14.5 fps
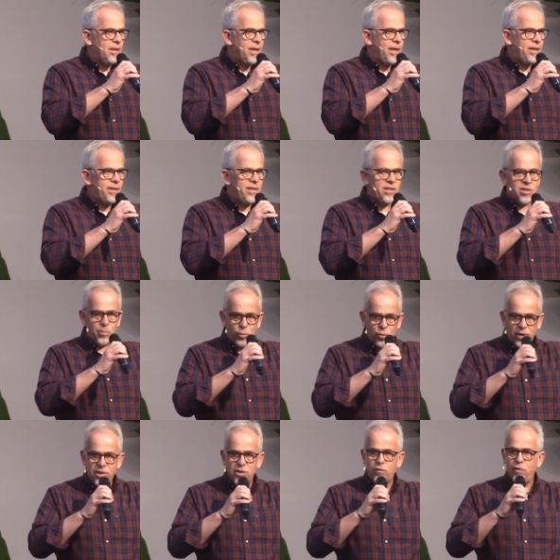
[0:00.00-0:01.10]
and he's the
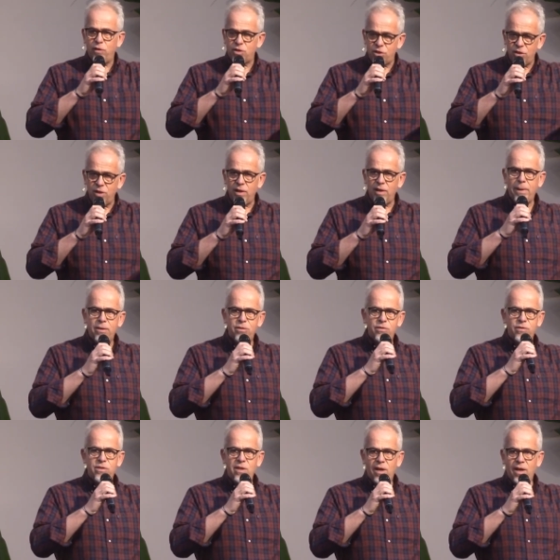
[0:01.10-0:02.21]
prince for a certain amount
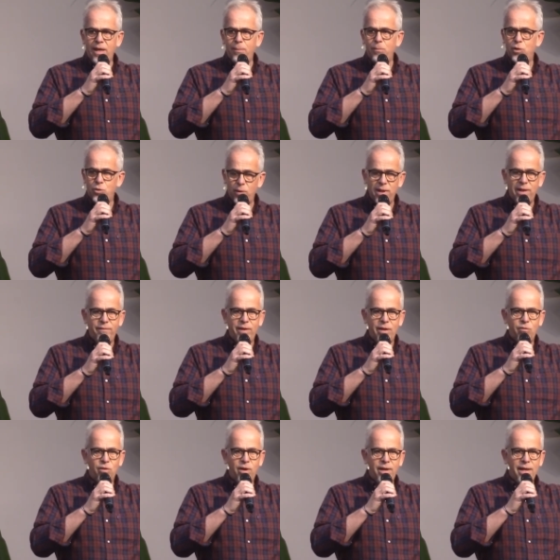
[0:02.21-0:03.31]
of time, which we're living
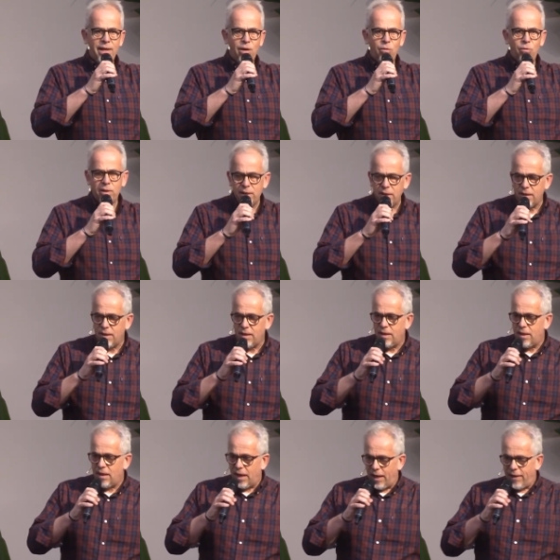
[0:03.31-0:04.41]
in right now.
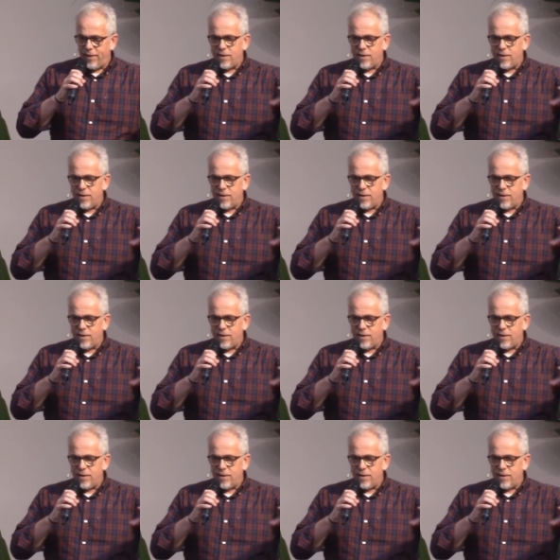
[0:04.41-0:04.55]
And